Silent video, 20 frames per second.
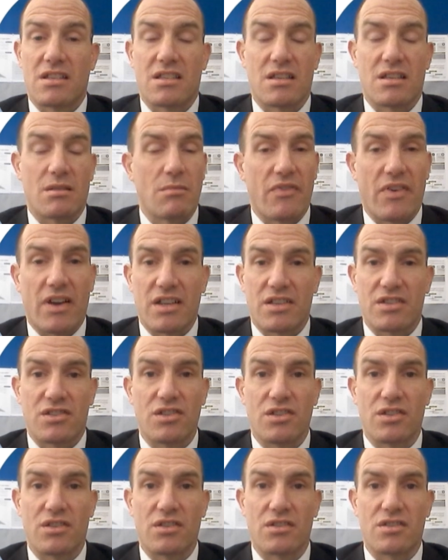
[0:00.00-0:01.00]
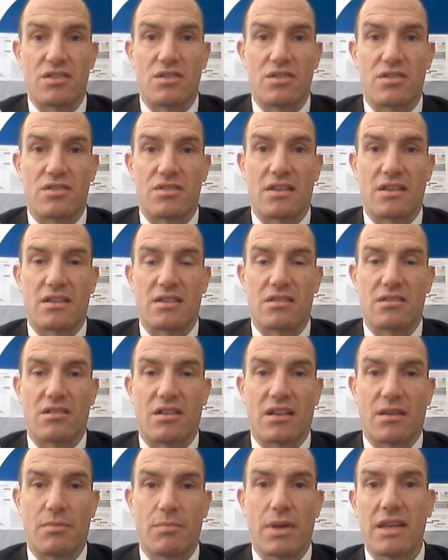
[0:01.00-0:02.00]
Some of our students use things
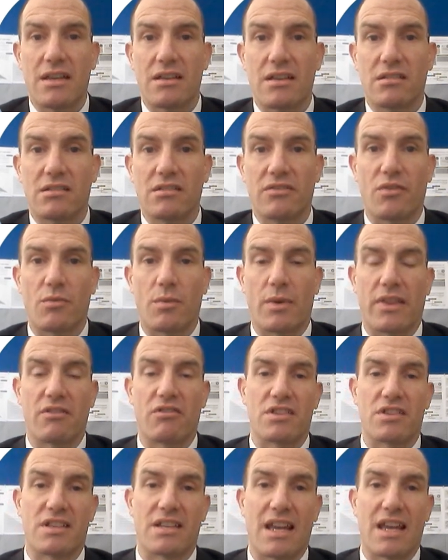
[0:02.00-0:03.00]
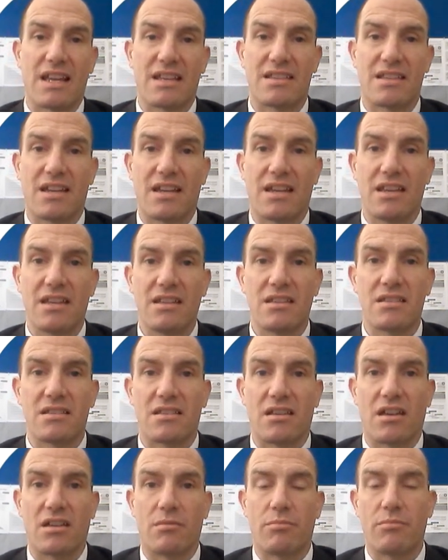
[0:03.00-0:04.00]
like PEAL for when they're writing essays,
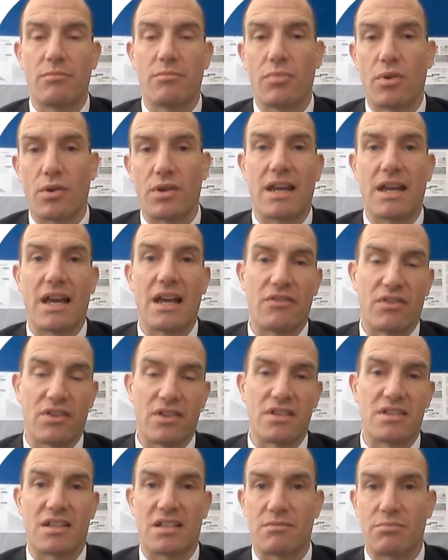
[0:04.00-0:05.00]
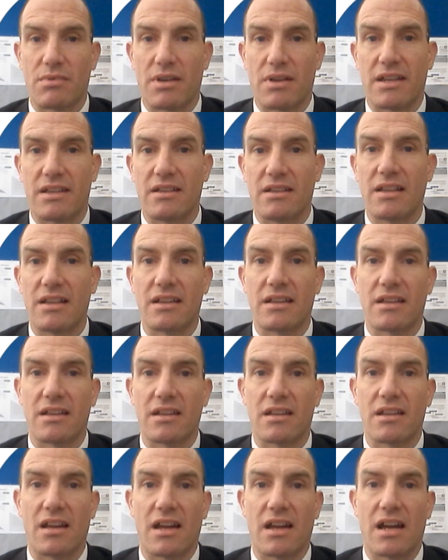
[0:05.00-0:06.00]
so point, evidence, explain,
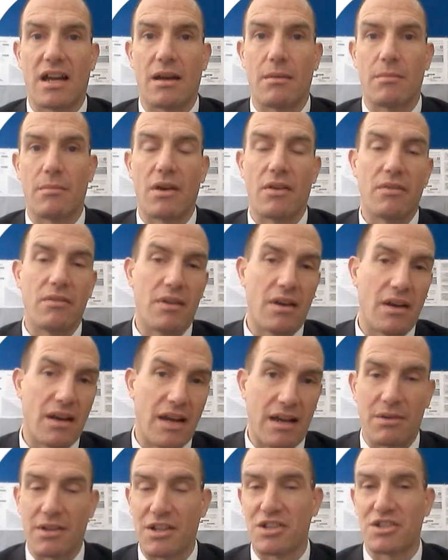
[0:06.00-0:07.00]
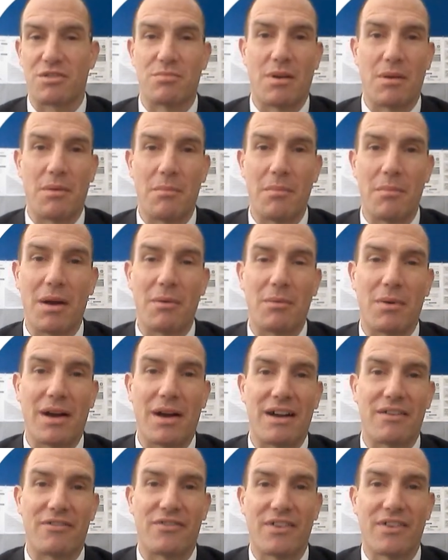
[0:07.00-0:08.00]
link. Our English department might well
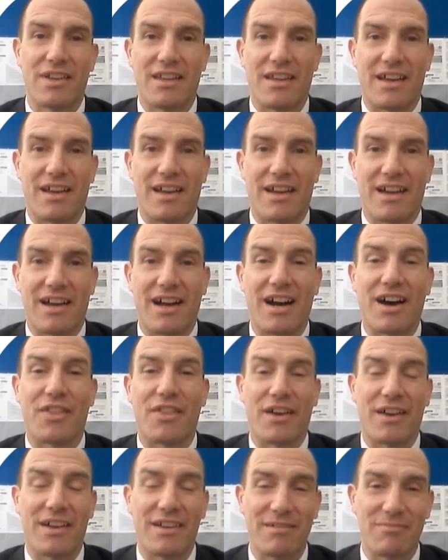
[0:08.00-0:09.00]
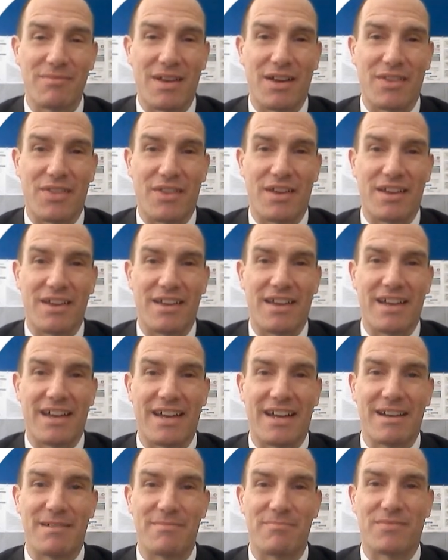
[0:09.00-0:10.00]
have other
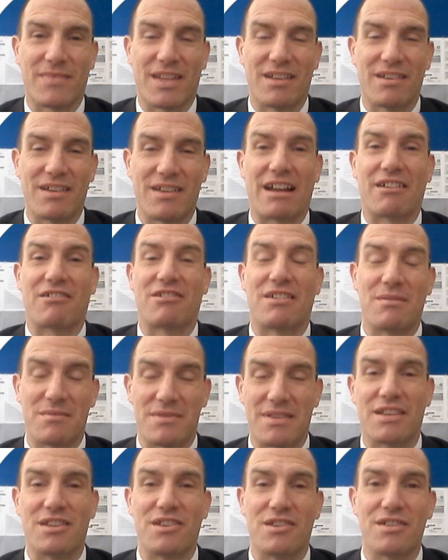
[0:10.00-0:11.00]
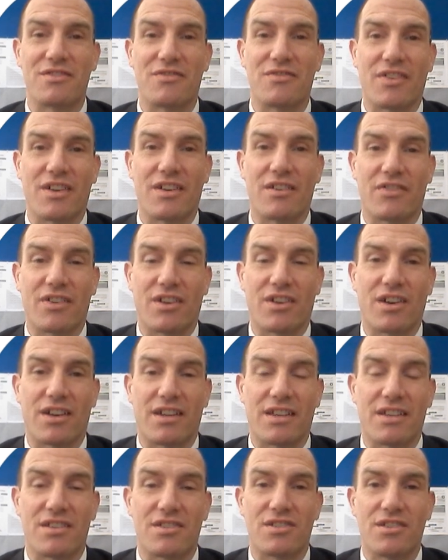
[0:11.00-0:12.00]
acronyms they use for
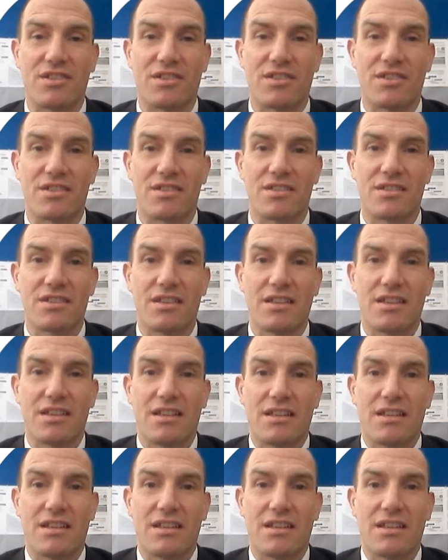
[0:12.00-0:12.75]
guiding students.